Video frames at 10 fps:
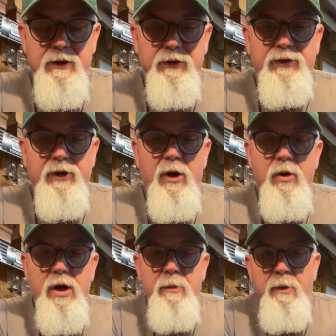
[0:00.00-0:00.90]
So
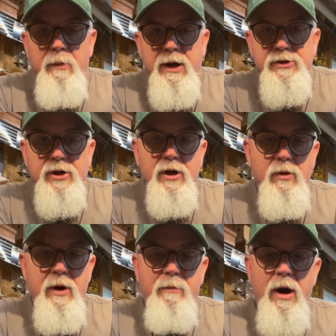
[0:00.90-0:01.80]
a couple months
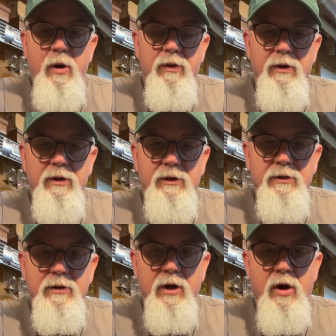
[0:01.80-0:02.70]
ago, I bought the
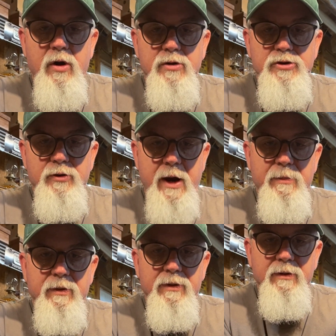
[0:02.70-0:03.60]
large trapper, the